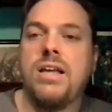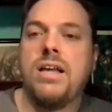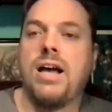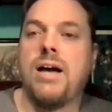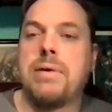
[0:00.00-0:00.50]

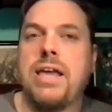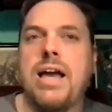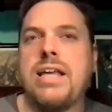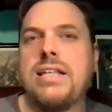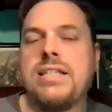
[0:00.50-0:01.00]
But yeah,
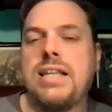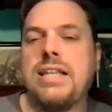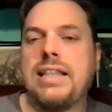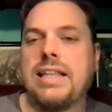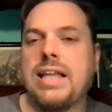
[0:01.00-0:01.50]
it
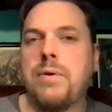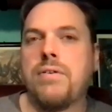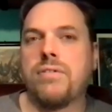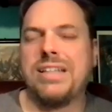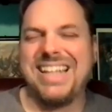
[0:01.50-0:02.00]
didn't. It went
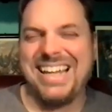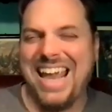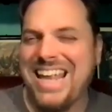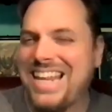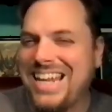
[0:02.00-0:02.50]
from like
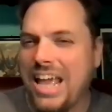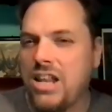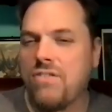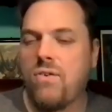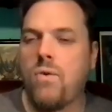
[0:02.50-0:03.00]
80 to
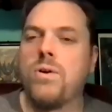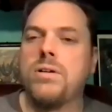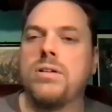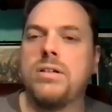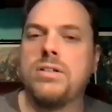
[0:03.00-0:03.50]
84.
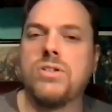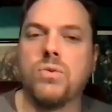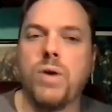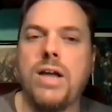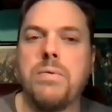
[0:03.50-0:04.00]
So
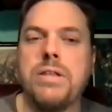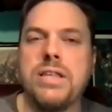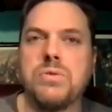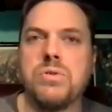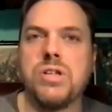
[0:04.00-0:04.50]
right when
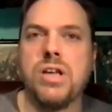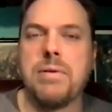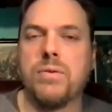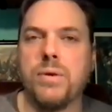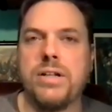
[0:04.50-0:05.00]
this was
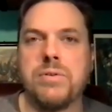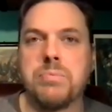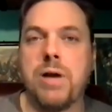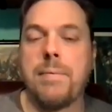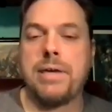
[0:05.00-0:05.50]
being written, it was
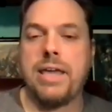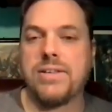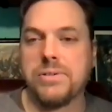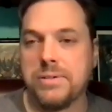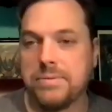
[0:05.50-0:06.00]
probably
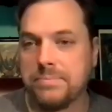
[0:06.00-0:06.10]
canceled.